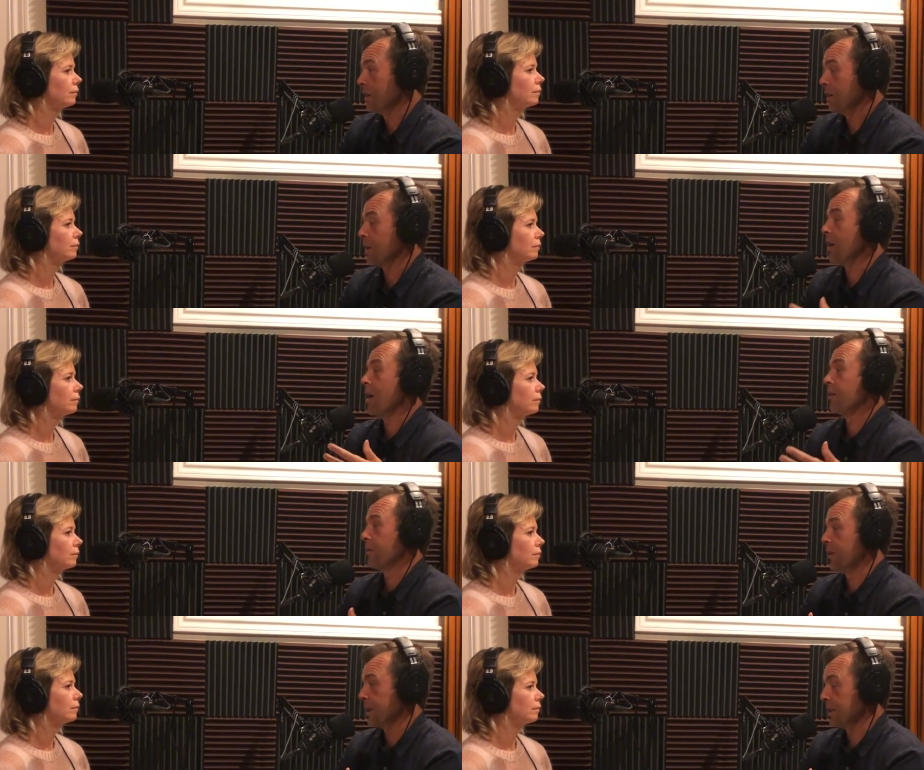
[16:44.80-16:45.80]
Speaker 1: the
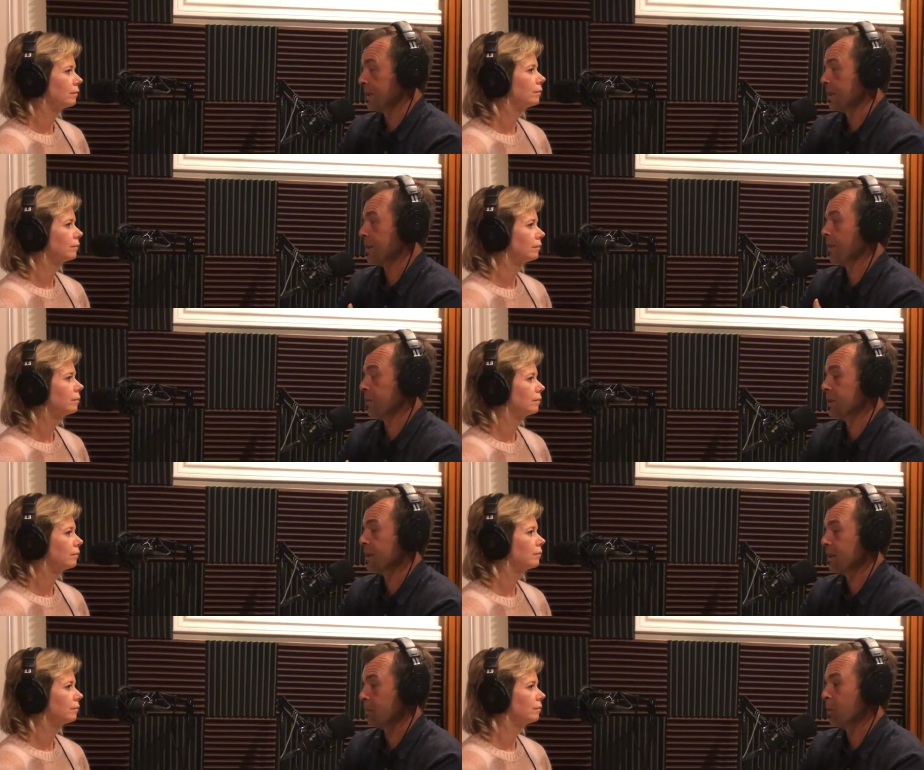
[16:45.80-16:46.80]
confidence, the self
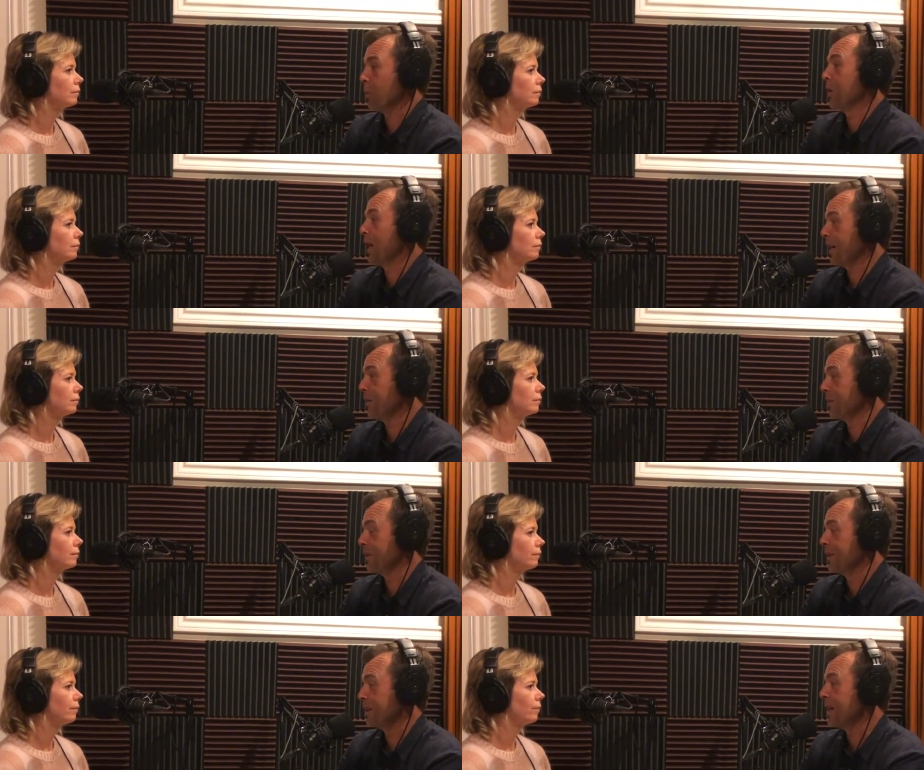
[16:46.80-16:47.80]
esteem, but without
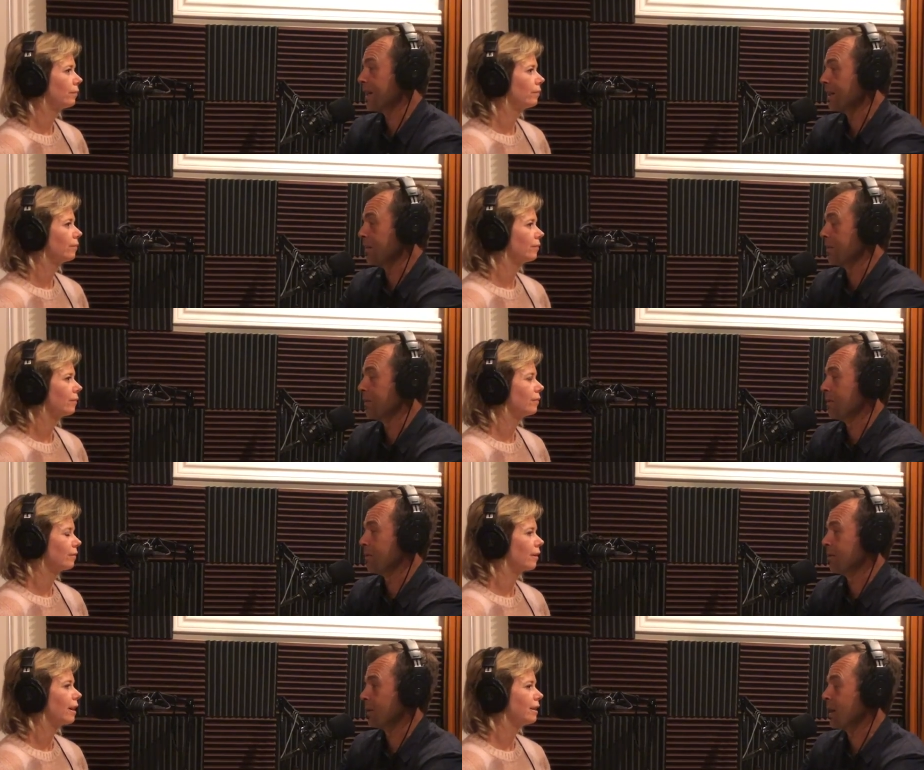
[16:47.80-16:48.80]
the negative
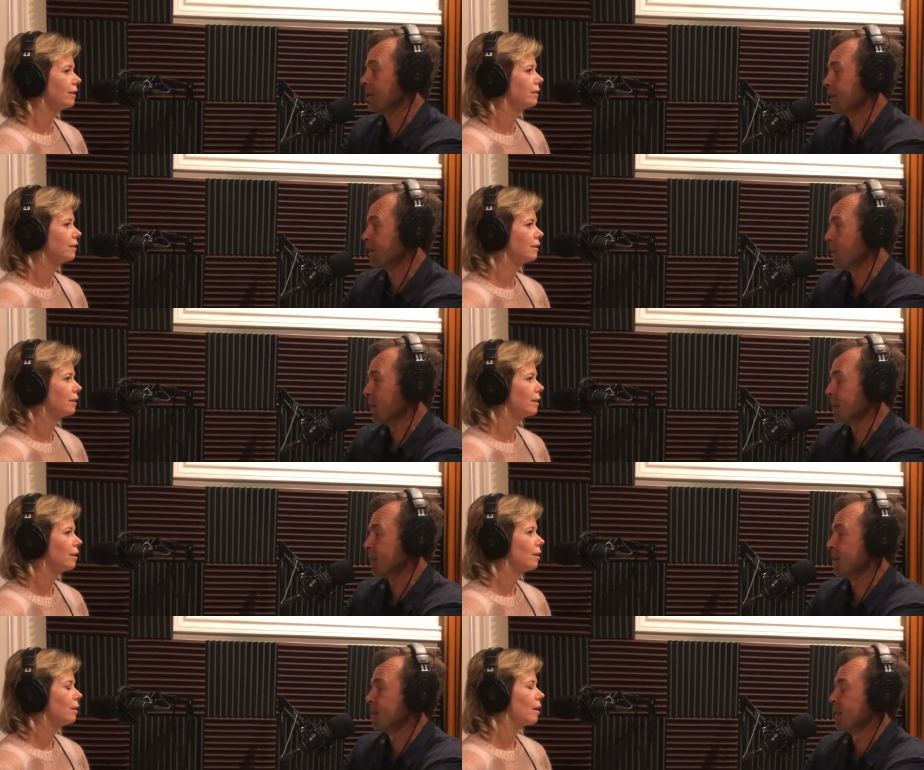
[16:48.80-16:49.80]
right.
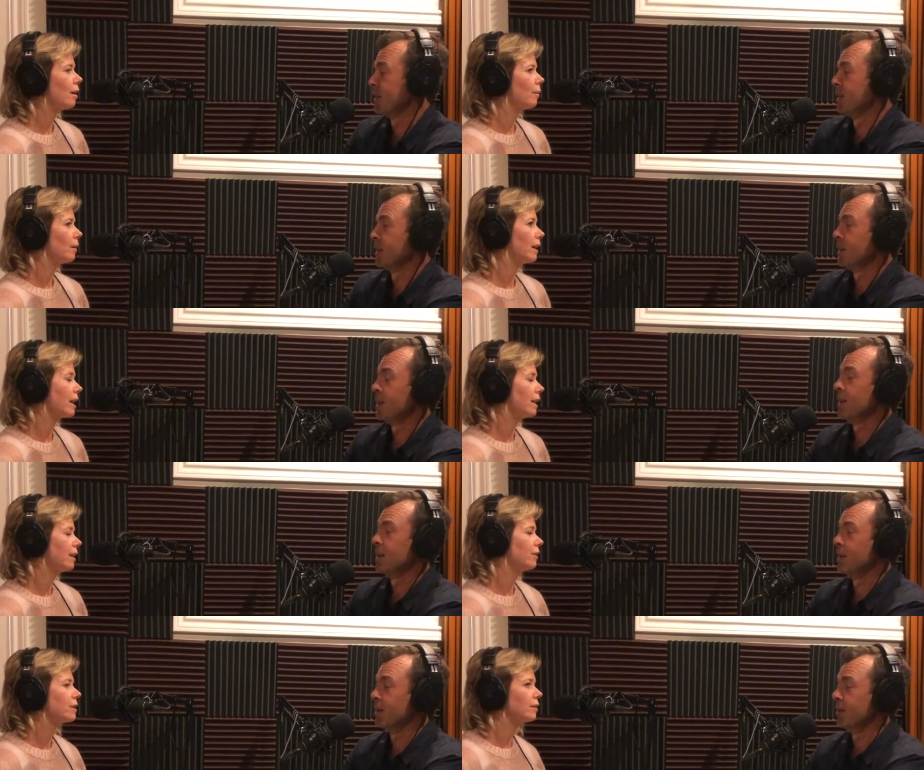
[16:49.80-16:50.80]
consequences.
Speaker 2: Again,
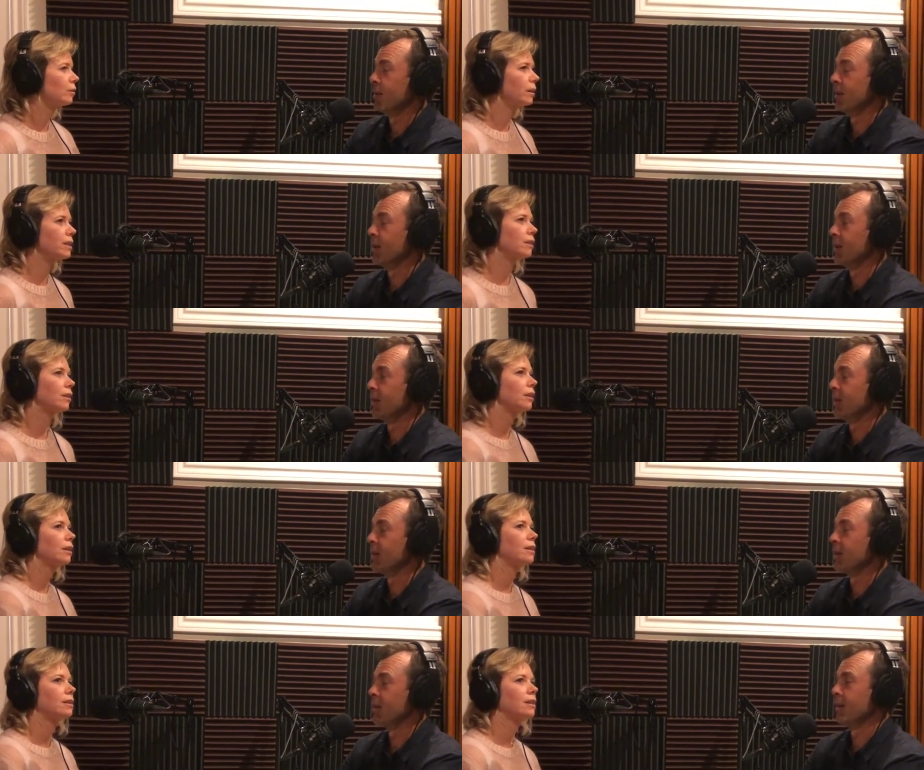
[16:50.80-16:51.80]
there are several ways to look
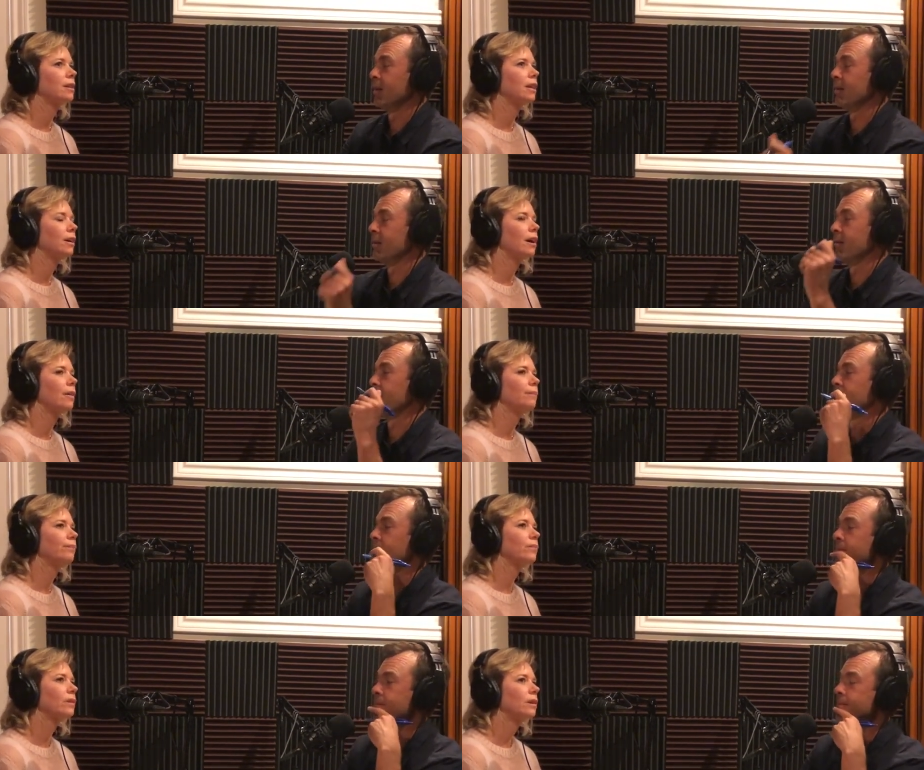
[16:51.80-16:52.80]
at this. And I think
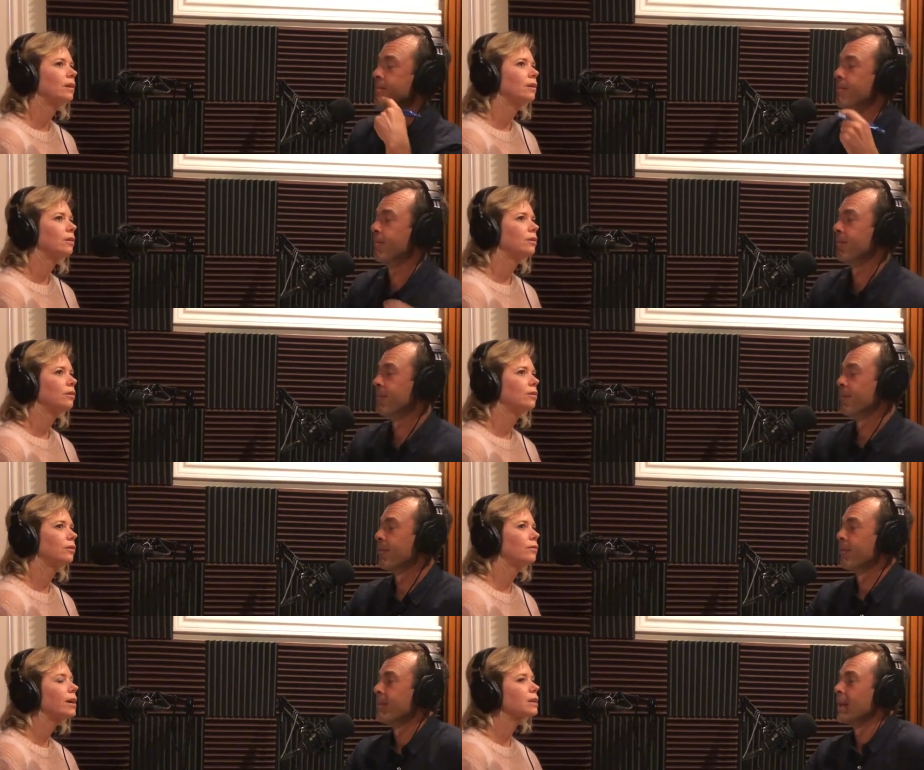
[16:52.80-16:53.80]
um,
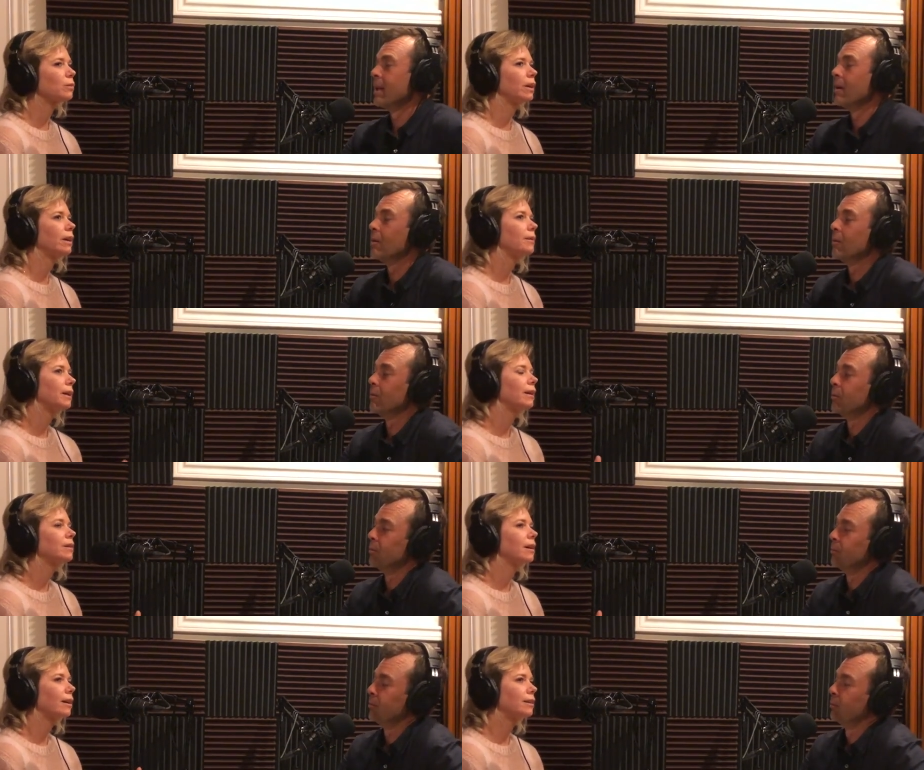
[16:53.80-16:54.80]
the first one, I mean,
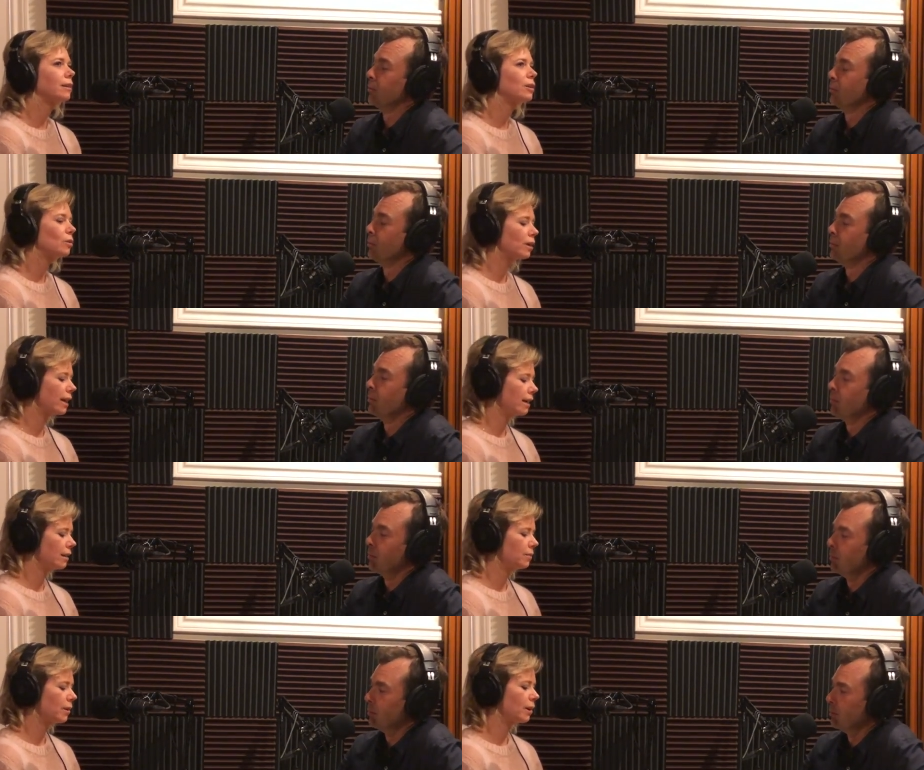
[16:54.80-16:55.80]
I, I, talk again
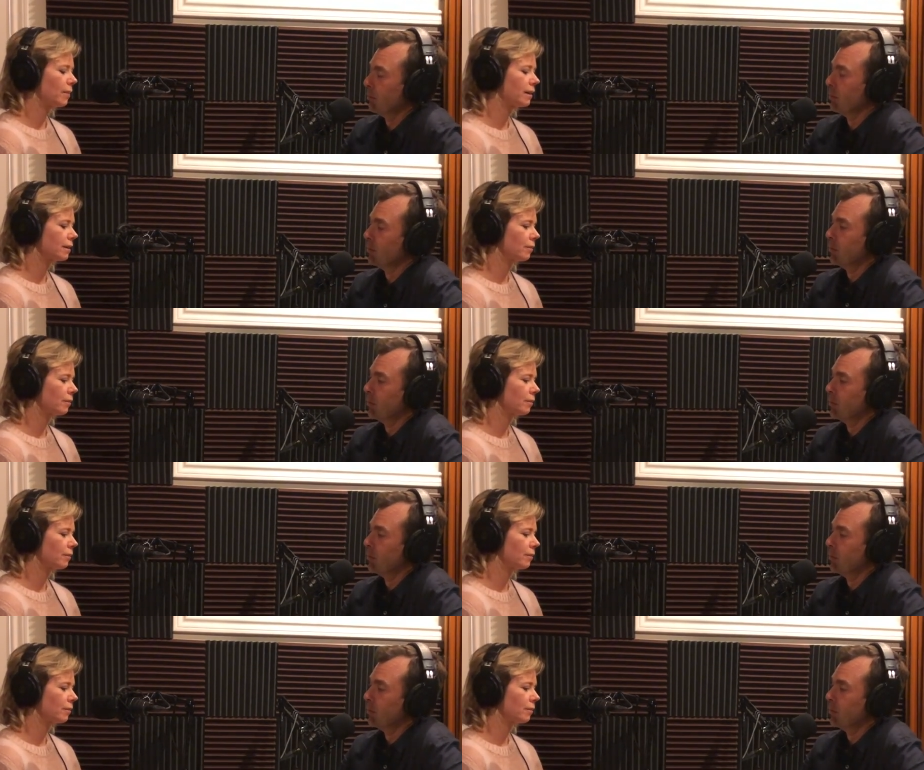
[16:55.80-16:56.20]
in the book about